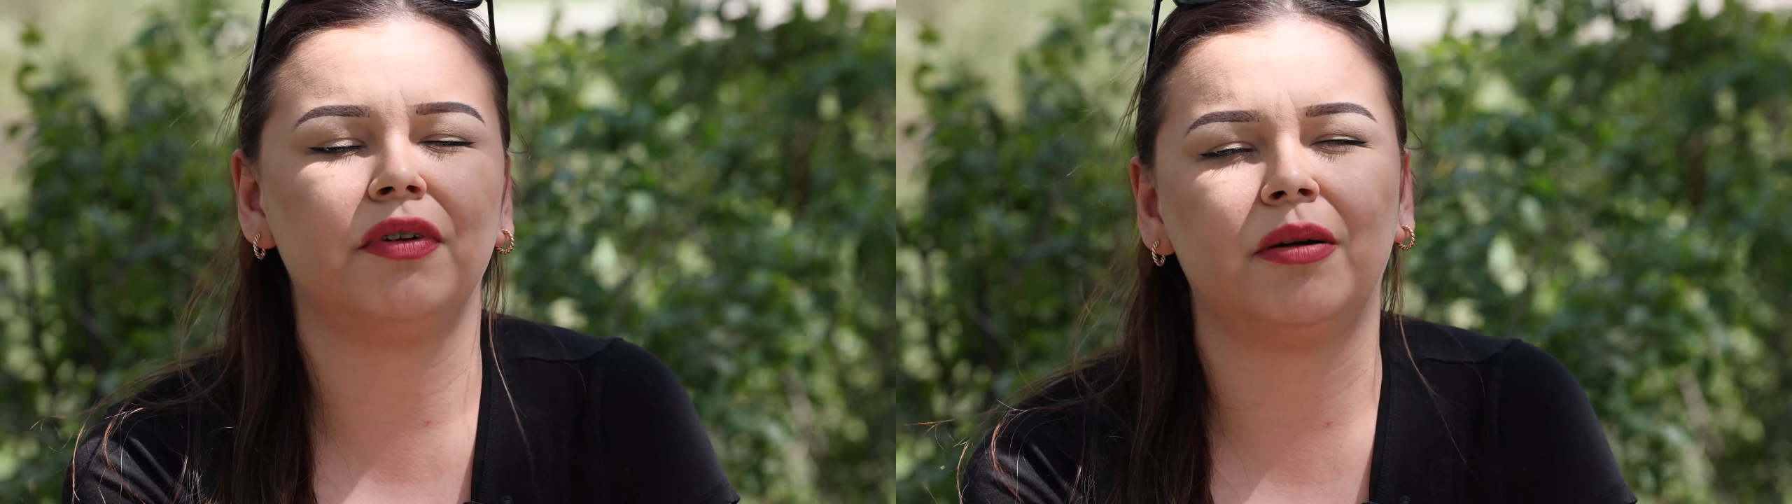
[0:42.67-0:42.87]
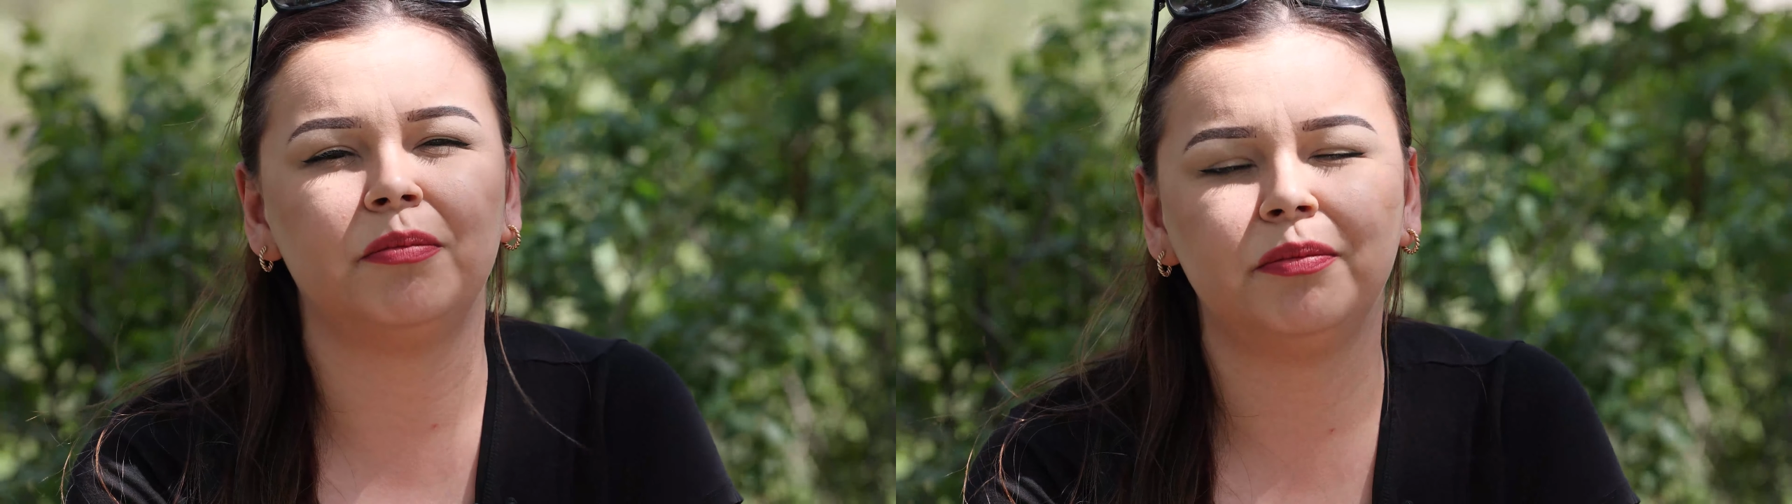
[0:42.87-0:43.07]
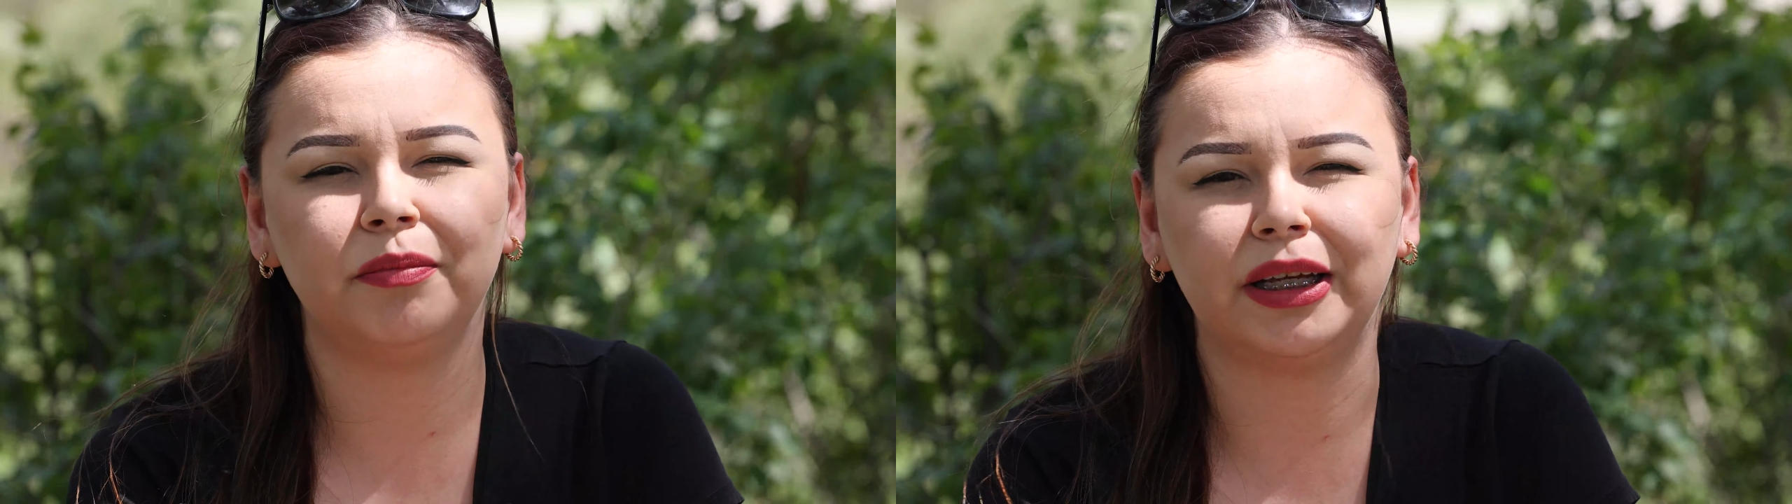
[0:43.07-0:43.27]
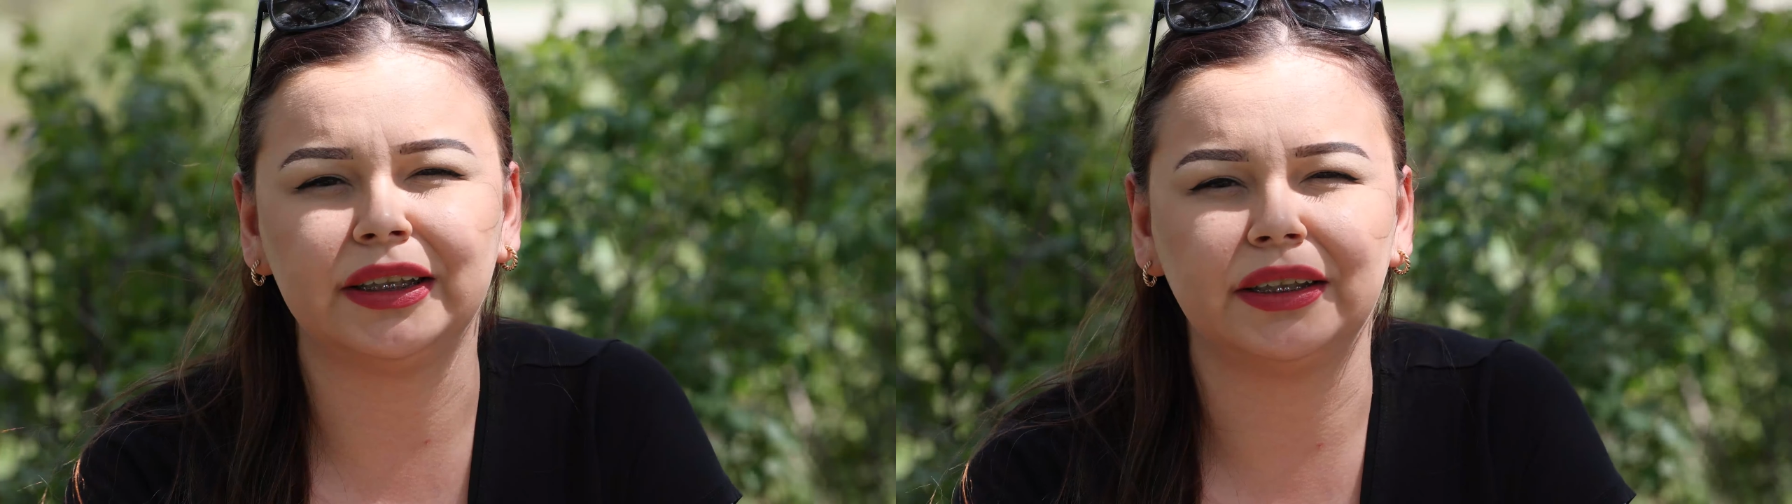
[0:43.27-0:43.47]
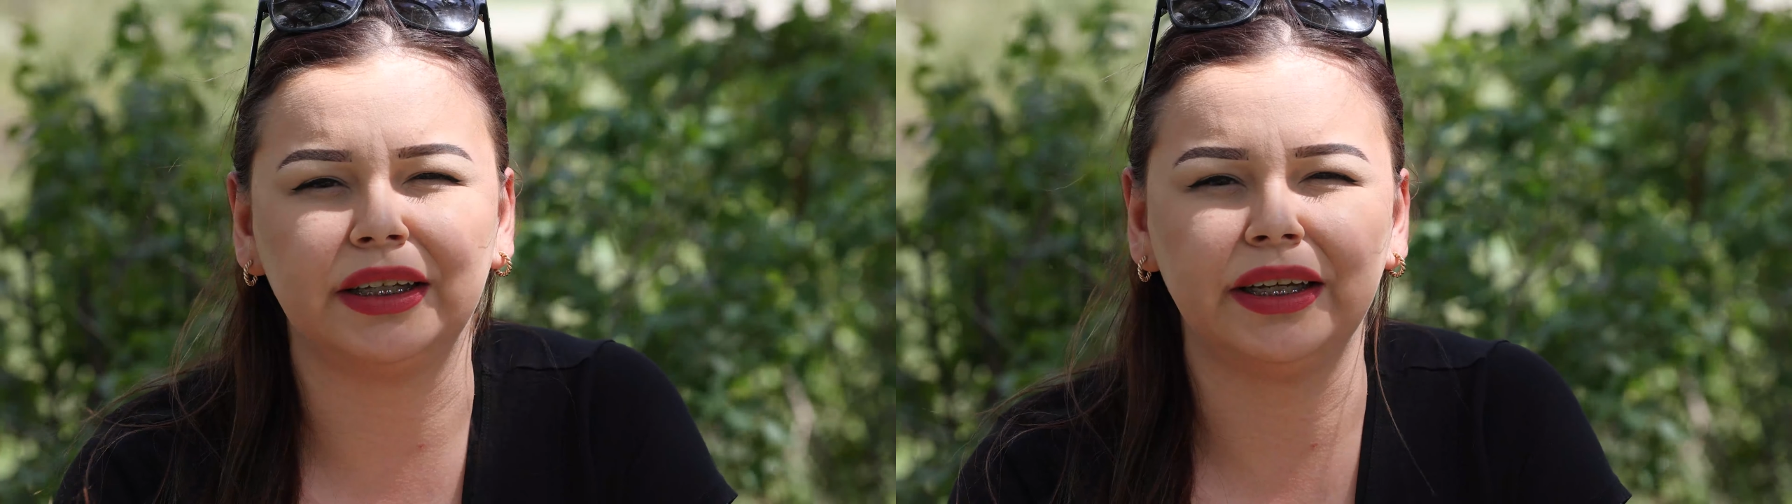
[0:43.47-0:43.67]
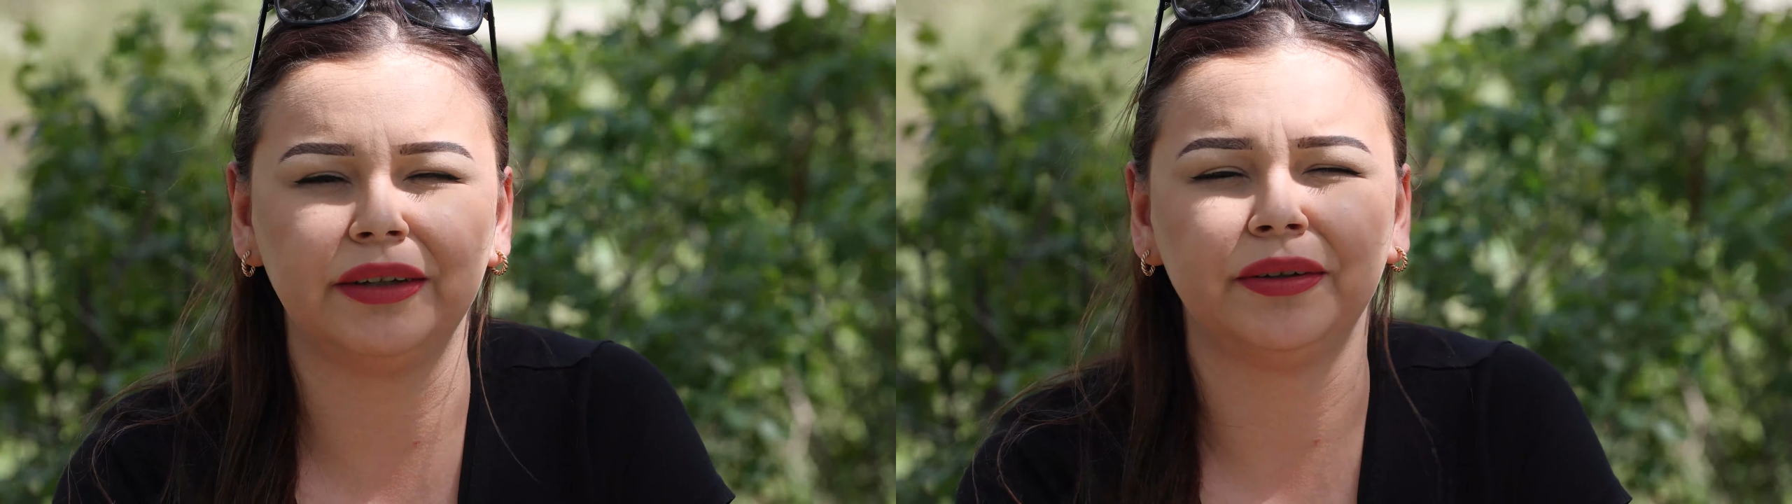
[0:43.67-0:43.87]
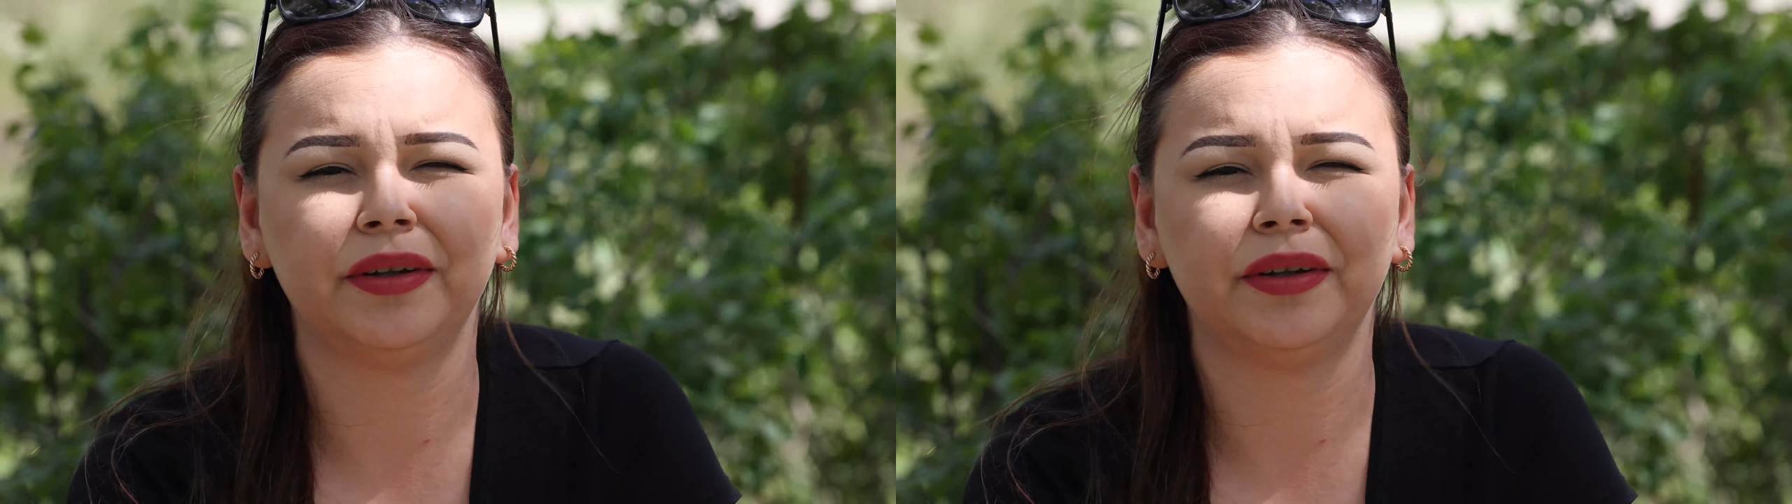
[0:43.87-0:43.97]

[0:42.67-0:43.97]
from basically.